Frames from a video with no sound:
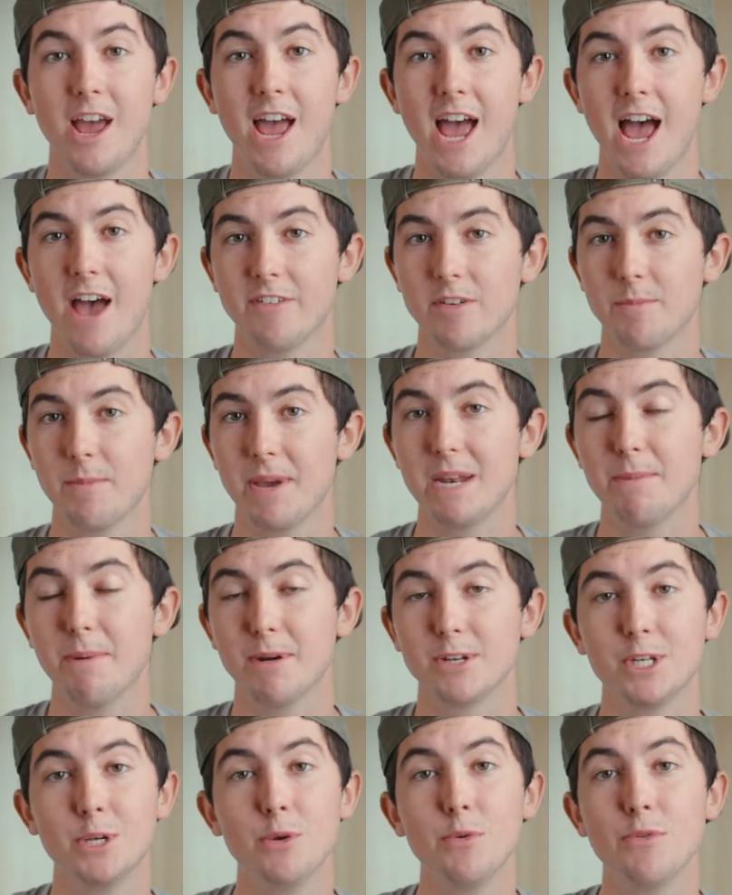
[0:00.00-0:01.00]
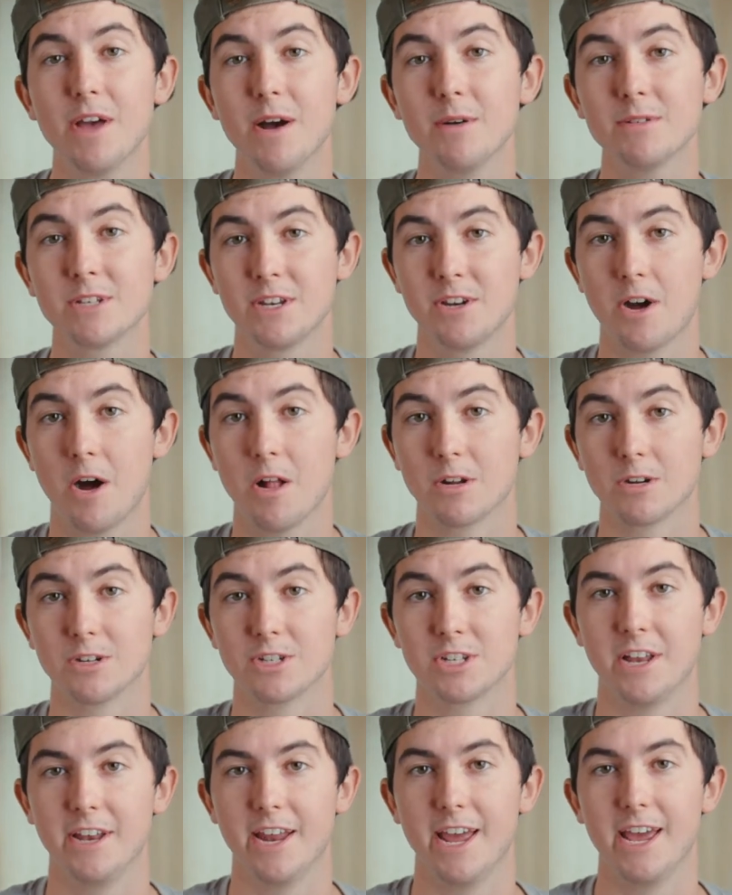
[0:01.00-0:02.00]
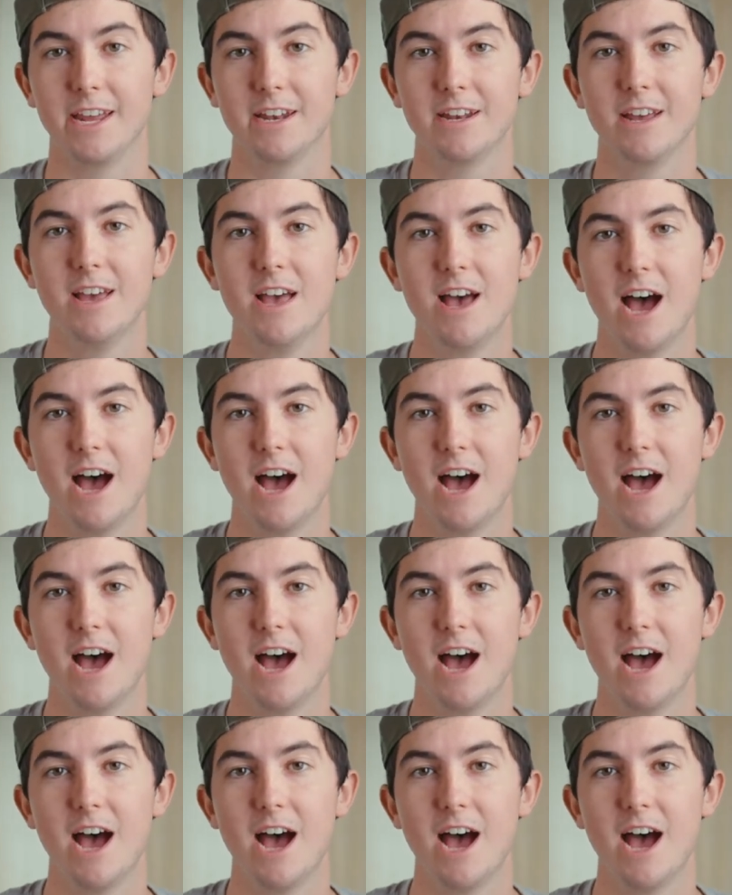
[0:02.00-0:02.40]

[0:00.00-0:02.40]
having made about $2,000 to date.